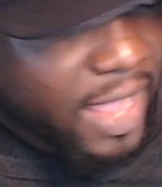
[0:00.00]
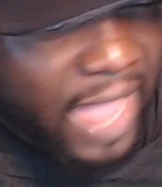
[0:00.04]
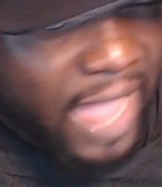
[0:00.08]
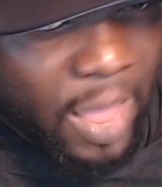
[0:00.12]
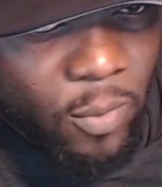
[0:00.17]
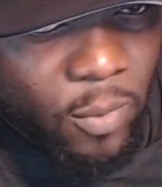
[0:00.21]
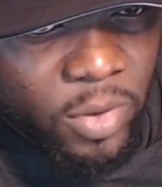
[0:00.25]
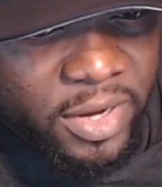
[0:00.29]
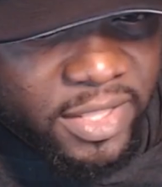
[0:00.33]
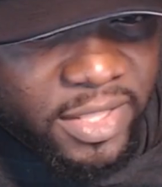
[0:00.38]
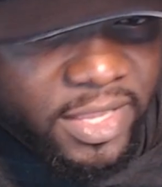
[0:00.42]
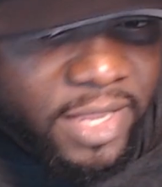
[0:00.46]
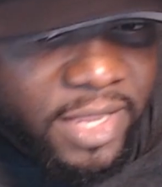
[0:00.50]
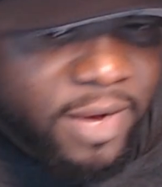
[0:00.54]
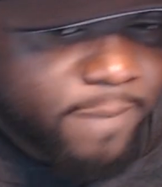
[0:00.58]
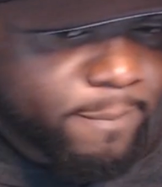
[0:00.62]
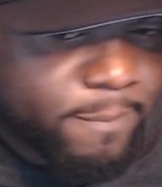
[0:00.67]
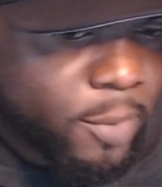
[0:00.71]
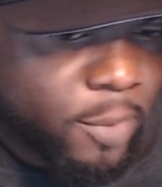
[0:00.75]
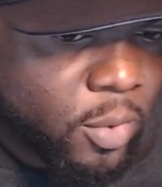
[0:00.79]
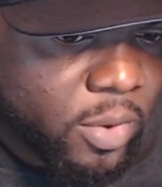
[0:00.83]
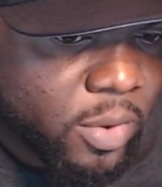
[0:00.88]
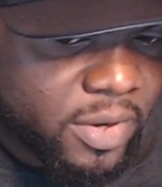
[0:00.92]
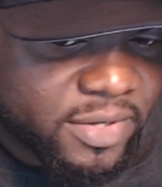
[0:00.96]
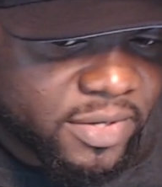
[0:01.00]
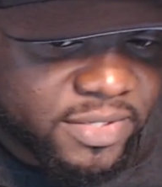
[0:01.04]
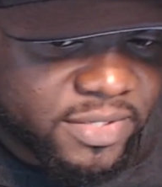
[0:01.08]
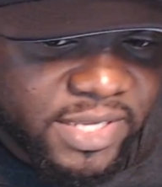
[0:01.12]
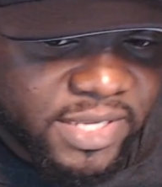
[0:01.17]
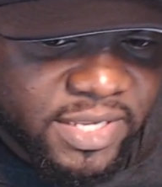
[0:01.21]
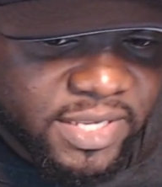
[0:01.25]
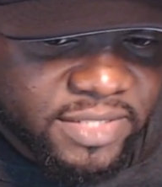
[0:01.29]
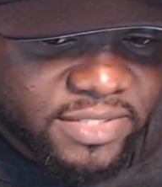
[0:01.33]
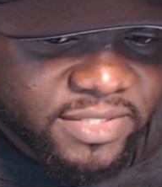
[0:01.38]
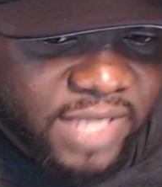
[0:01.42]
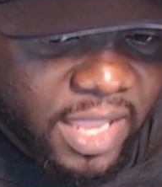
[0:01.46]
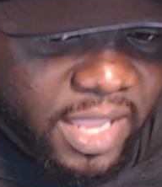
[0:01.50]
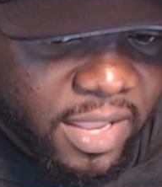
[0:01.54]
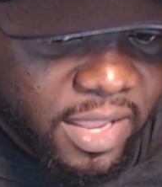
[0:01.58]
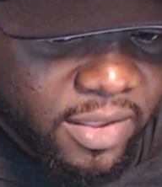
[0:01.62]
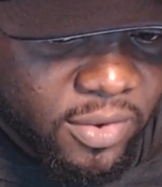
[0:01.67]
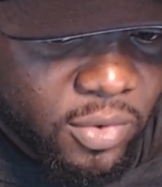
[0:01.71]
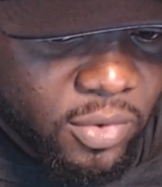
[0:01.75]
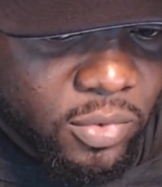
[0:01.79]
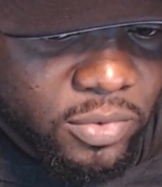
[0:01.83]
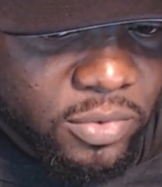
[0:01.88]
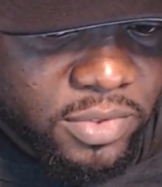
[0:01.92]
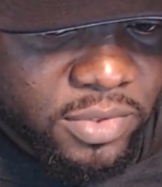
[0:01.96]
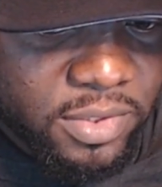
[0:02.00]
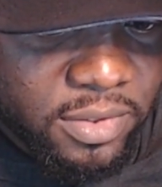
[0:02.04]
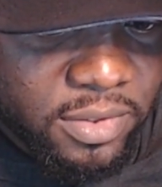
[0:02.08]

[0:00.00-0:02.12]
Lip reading: I want to get a more detailed